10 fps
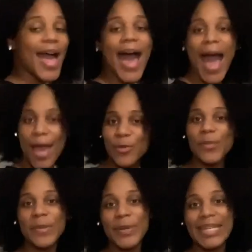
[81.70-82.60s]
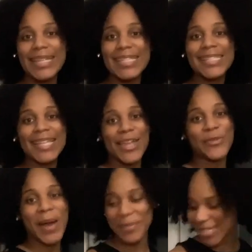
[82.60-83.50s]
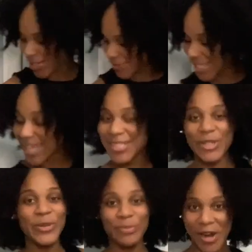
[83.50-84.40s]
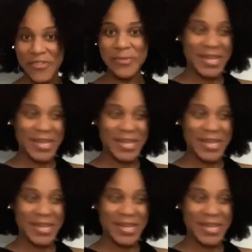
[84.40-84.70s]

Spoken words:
I will be putting this together by myself today, so pray for me,